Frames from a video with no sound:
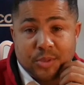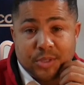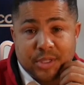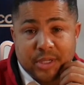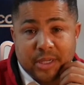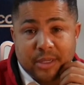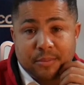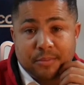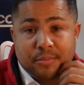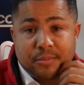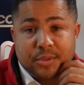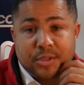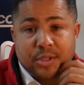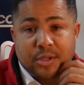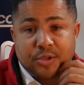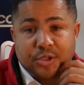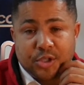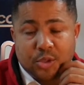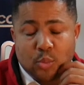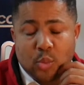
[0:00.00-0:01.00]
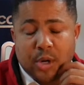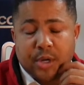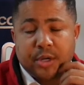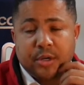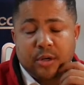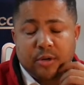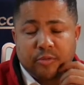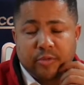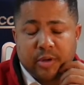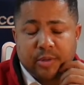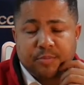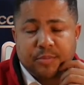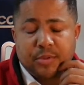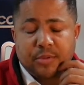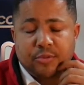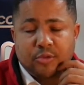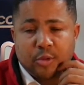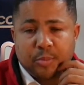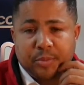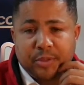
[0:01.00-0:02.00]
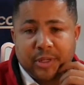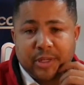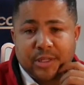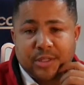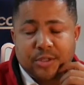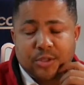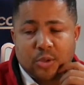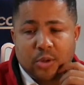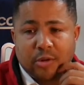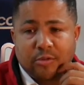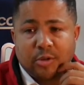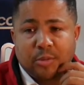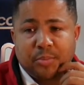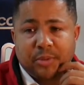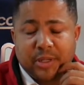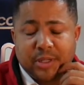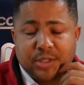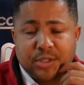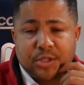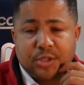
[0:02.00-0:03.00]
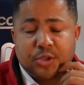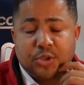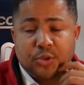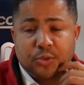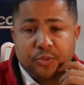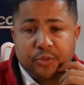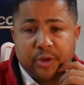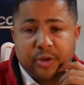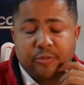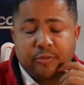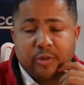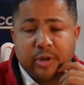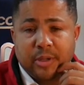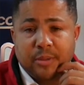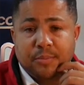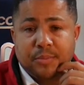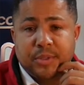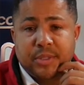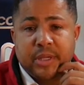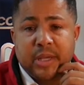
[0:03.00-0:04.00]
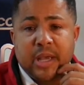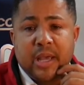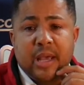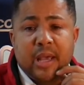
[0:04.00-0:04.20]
was it. So she wanted her rims replaced, so I replaced the 2 front rims.